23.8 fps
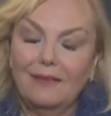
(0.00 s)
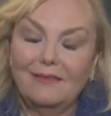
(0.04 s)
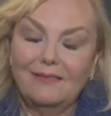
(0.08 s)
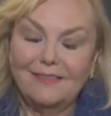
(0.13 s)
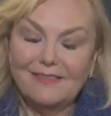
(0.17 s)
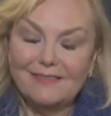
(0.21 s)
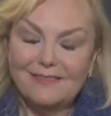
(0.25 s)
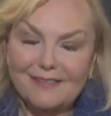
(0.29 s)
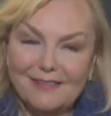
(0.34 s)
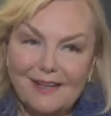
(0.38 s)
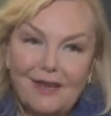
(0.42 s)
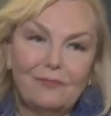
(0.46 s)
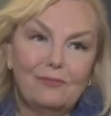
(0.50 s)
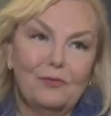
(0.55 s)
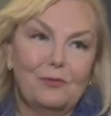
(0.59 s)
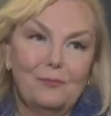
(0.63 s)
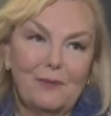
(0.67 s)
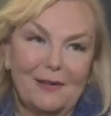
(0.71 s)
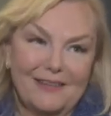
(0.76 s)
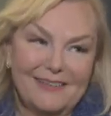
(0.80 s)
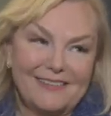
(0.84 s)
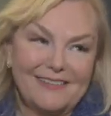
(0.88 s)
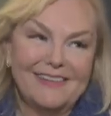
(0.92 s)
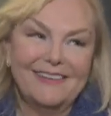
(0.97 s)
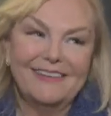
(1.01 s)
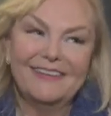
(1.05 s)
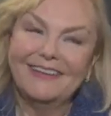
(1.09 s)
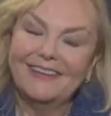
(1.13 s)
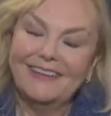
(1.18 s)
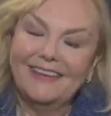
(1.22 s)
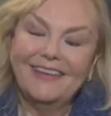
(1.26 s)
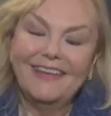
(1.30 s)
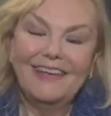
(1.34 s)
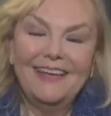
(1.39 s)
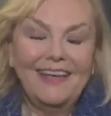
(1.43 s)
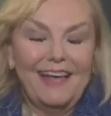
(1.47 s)
this government,
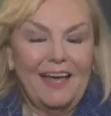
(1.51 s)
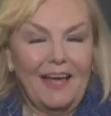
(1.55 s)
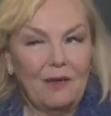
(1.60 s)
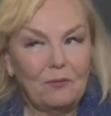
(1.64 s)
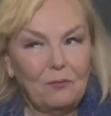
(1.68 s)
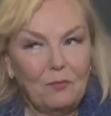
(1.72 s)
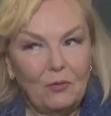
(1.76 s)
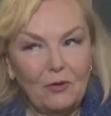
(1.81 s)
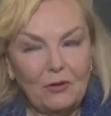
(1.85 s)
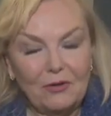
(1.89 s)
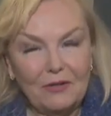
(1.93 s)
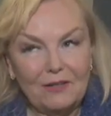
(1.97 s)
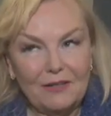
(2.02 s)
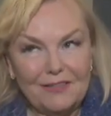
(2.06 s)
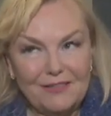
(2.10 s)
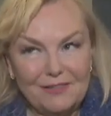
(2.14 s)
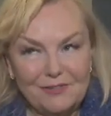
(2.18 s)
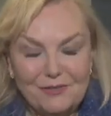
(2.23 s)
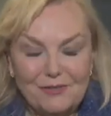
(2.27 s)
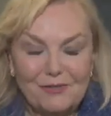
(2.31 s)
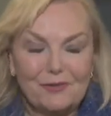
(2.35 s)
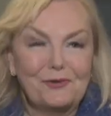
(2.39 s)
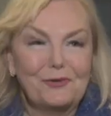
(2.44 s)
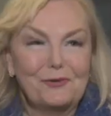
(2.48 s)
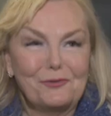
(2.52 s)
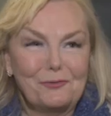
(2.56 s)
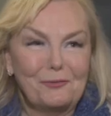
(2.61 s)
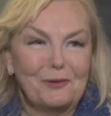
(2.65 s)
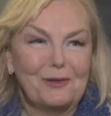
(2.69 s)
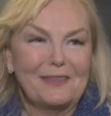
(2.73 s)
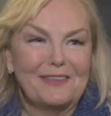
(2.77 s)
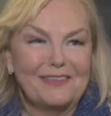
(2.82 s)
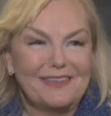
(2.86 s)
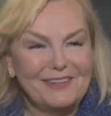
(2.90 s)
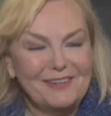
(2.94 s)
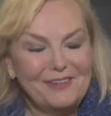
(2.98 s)
and we're concerned
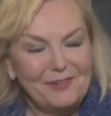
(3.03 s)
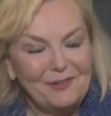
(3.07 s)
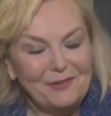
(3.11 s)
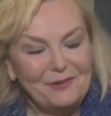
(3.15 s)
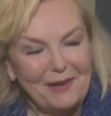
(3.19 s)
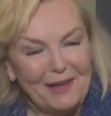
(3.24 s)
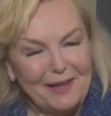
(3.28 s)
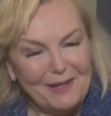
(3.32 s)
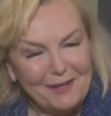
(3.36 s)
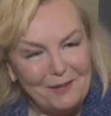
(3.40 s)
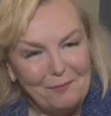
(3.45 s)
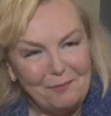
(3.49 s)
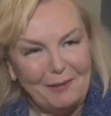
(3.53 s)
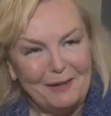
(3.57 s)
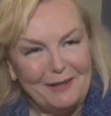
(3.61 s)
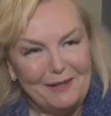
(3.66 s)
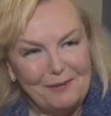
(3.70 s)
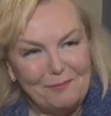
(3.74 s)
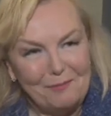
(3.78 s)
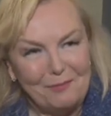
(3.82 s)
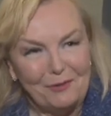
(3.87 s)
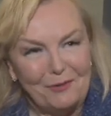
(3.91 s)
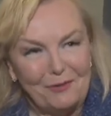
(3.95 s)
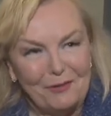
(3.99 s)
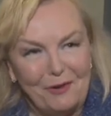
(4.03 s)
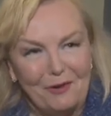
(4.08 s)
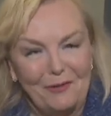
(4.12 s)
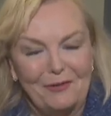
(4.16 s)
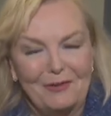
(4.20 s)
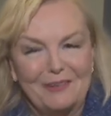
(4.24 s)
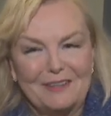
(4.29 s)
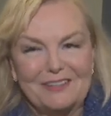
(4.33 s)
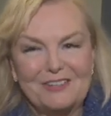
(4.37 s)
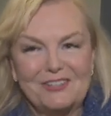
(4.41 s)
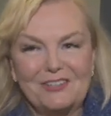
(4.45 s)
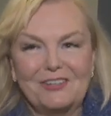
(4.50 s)
with the new NDP Liberal
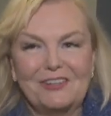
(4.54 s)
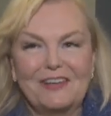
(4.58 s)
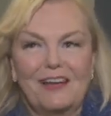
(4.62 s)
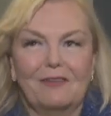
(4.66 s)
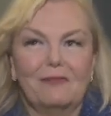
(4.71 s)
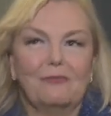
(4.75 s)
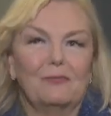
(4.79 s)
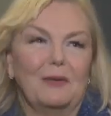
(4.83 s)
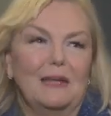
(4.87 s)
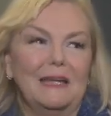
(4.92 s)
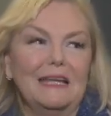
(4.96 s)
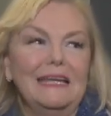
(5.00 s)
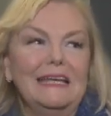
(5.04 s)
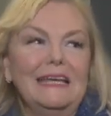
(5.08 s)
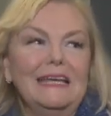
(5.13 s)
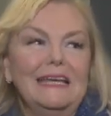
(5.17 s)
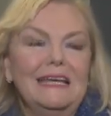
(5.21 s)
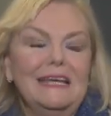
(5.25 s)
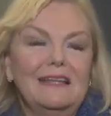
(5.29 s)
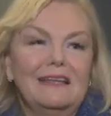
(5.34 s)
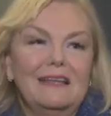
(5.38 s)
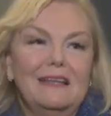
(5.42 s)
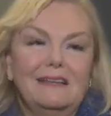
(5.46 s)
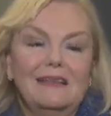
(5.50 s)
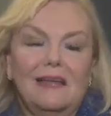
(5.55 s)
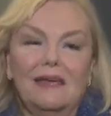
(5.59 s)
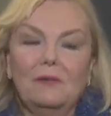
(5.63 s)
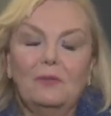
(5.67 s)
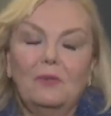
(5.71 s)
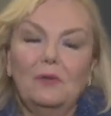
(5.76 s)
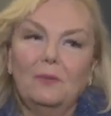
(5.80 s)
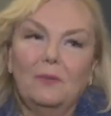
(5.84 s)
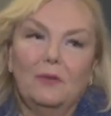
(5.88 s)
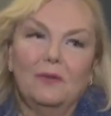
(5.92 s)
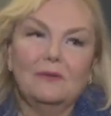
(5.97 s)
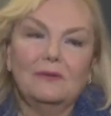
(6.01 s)
coalition government, that they
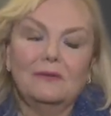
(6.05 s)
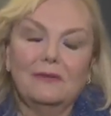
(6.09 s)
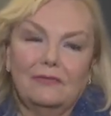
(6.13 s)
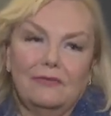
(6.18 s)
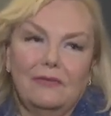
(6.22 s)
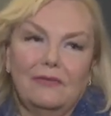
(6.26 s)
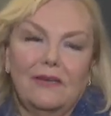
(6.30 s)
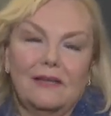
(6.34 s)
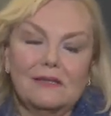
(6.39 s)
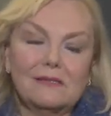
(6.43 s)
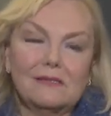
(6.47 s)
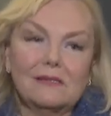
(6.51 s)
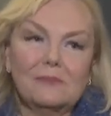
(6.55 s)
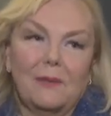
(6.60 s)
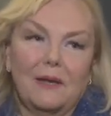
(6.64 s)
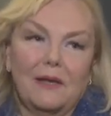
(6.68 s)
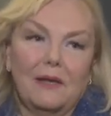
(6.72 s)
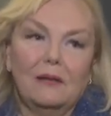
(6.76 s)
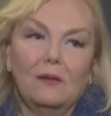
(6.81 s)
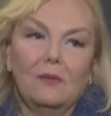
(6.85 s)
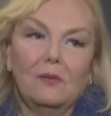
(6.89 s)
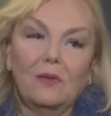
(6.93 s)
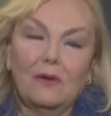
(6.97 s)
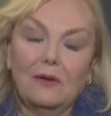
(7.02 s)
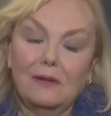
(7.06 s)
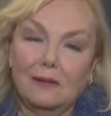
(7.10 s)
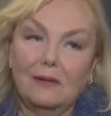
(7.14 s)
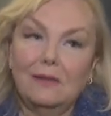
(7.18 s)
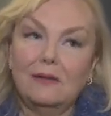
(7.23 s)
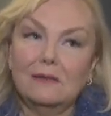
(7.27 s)
will put defense spending where it